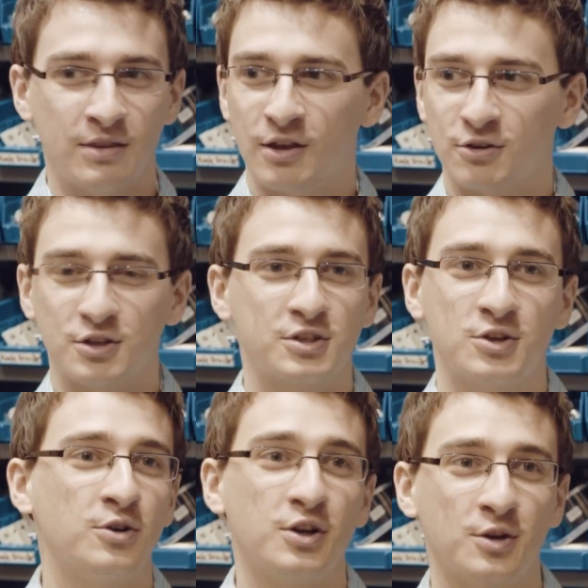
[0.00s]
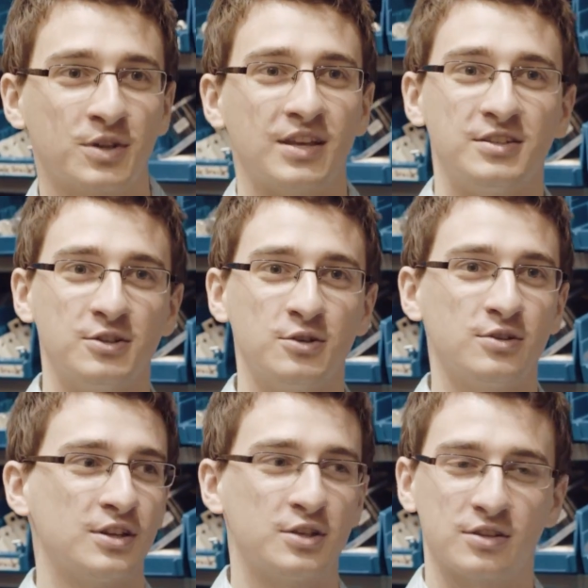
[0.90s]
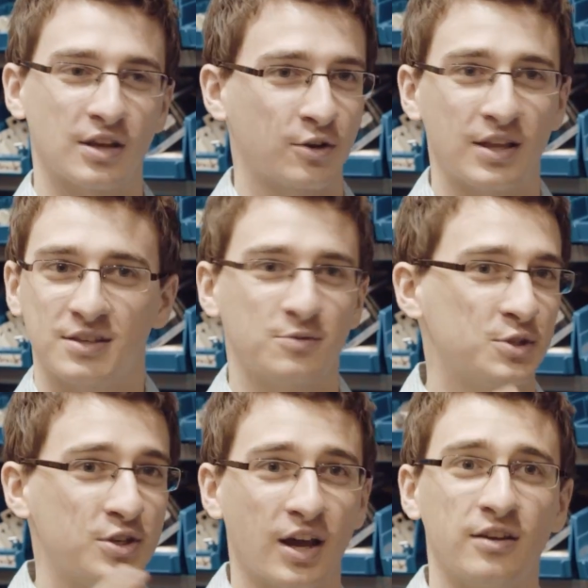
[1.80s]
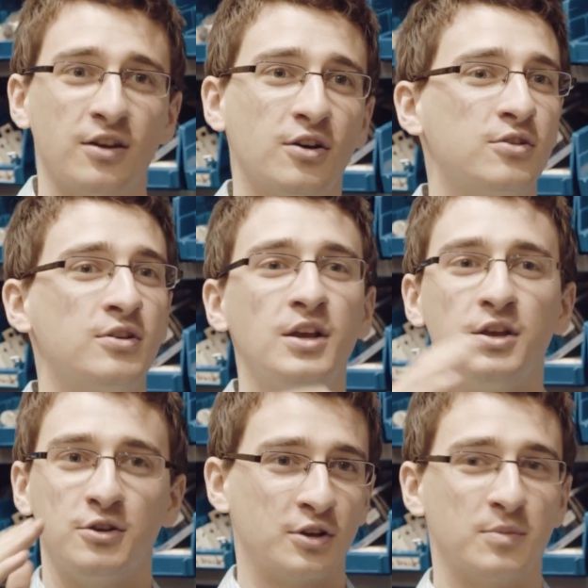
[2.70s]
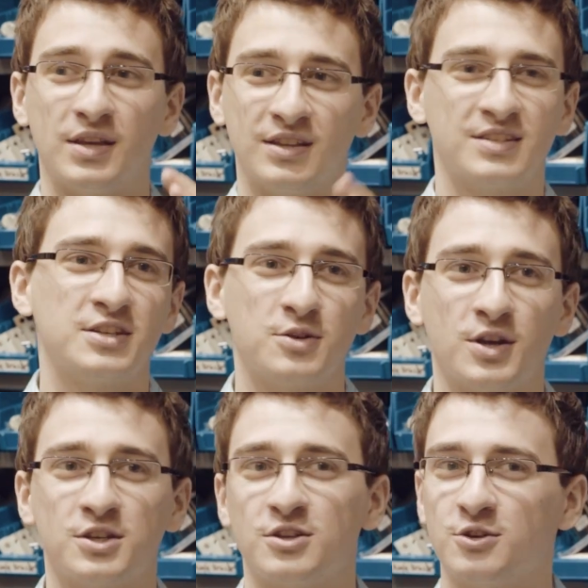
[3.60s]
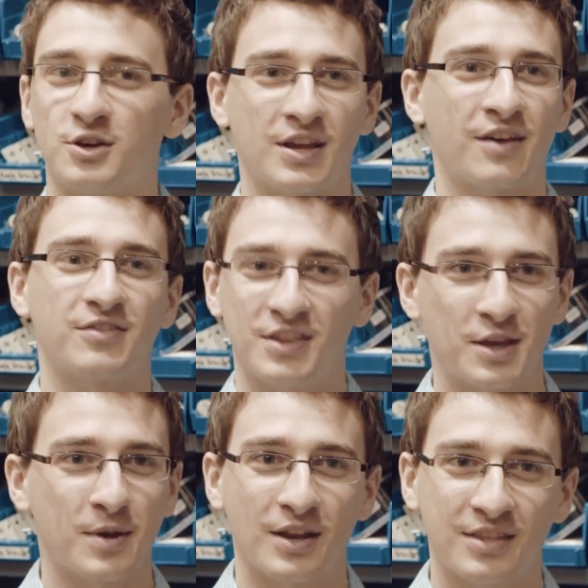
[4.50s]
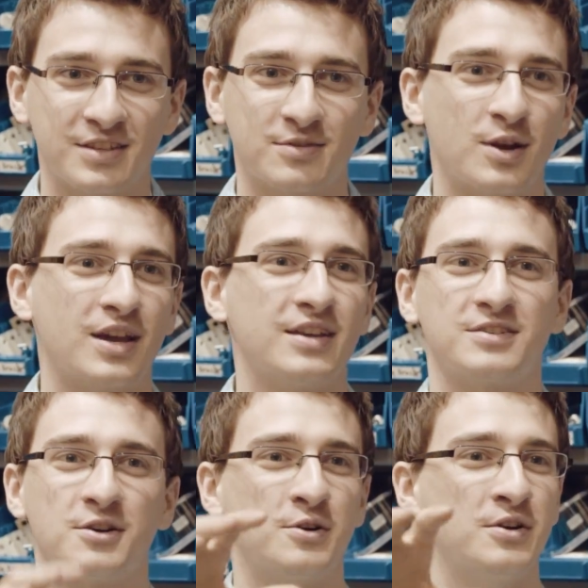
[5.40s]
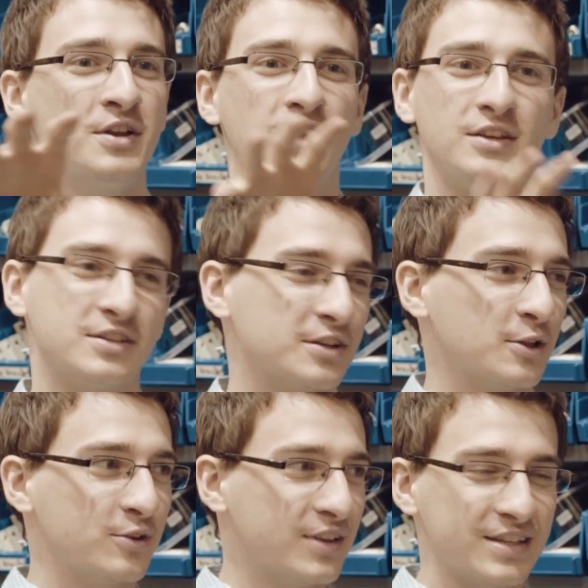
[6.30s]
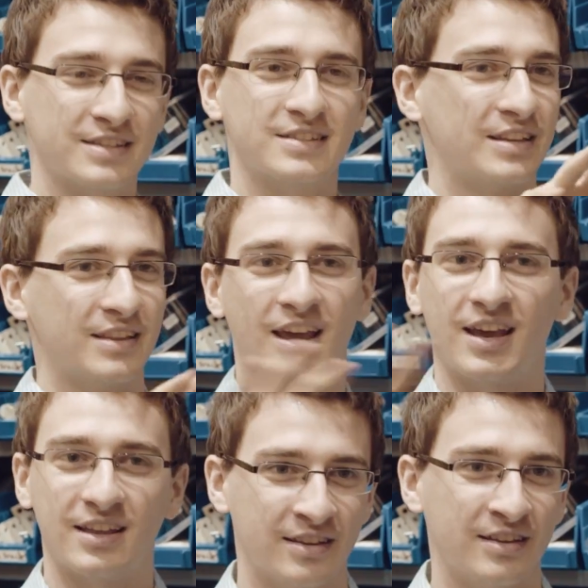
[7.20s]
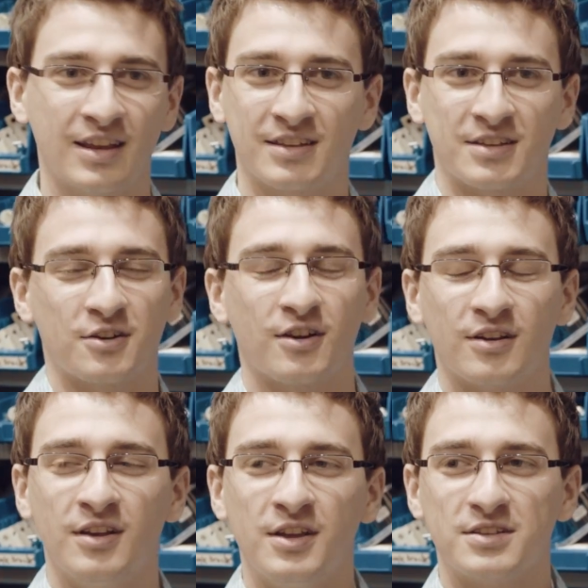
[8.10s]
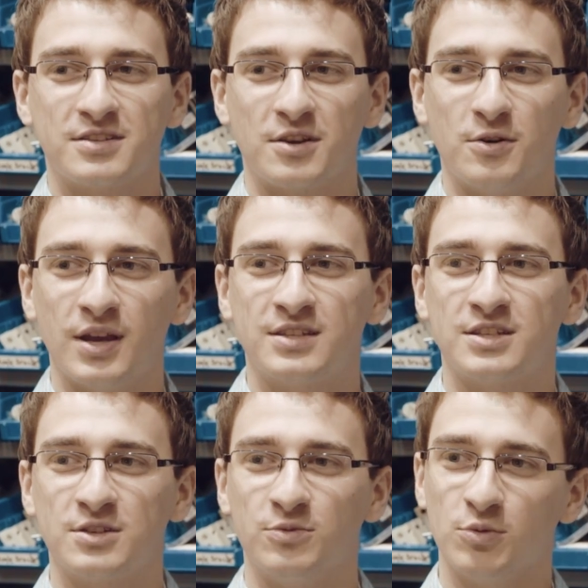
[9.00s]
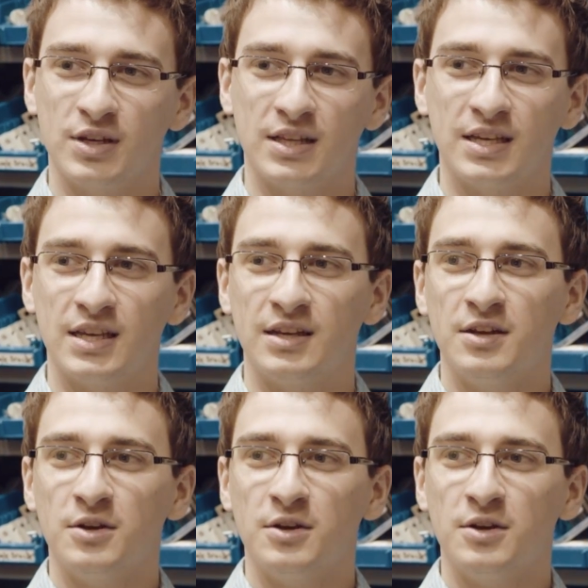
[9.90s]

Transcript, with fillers: they're just so good at what they do. They just like, okay, this is what you got to know. You're going to be in this situation. You're going to have to think about it this way. So you need to learn this and that and etc. So it's just really,